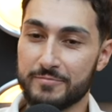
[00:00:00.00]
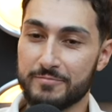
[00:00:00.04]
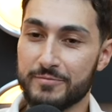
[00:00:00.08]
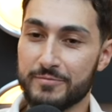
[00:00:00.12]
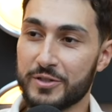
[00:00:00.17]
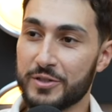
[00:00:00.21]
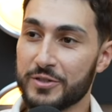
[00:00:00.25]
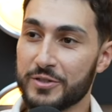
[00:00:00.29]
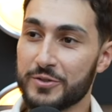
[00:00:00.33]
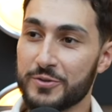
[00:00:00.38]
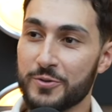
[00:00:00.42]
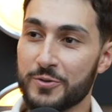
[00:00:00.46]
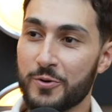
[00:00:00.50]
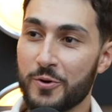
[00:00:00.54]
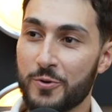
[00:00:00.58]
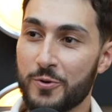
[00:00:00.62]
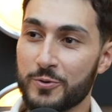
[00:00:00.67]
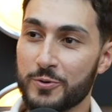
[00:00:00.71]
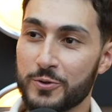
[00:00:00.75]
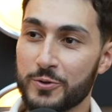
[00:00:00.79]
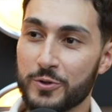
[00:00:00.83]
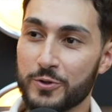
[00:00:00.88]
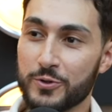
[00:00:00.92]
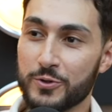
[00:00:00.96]
there's
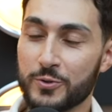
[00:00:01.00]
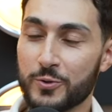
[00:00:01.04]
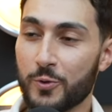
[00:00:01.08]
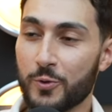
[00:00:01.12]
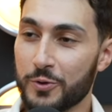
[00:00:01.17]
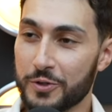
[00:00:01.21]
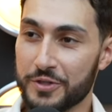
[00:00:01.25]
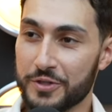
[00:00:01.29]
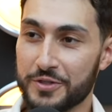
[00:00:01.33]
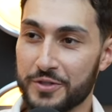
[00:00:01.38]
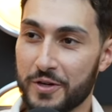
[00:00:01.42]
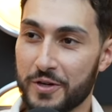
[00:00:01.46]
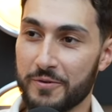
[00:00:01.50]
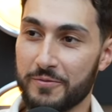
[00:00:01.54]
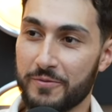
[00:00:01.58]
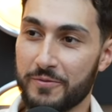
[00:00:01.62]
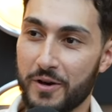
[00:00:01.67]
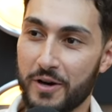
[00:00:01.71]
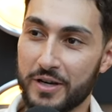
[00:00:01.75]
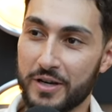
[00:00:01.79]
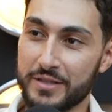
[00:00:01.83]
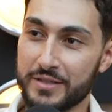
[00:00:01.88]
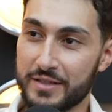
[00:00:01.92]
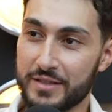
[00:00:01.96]
no shortage of
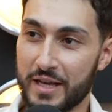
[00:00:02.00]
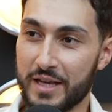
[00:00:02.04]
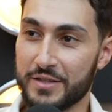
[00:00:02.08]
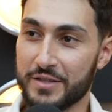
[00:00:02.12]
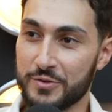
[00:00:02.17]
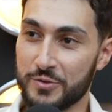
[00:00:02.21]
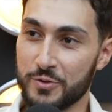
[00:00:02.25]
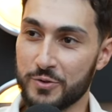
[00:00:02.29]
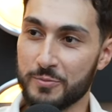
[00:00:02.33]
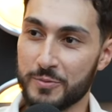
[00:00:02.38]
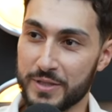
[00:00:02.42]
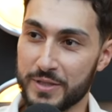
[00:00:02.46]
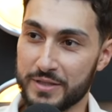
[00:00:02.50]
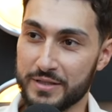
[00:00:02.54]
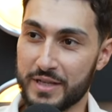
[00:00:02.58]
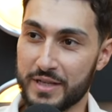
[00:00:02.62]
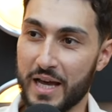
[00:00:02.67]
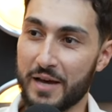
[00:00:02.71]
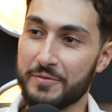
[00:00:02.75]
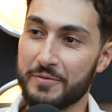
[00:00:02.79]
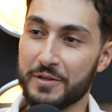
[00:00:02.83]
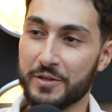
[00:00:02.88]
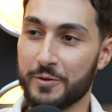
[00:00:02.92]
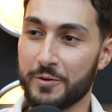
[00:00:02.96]
us as humans
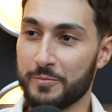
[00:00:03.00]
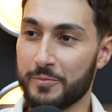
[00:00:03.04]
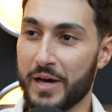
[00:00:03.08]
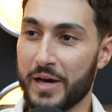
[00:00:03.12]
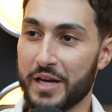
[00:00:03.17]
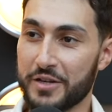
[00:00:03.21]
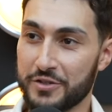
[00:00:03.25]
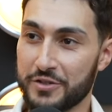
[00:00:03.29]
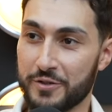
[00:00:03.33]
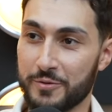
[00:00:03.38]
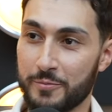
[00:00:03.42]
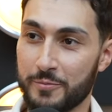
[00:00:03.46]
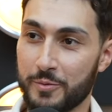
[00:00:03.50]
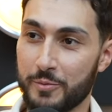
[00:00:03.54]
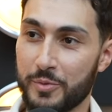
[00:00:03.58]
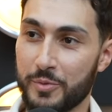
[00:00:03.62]
having compassion,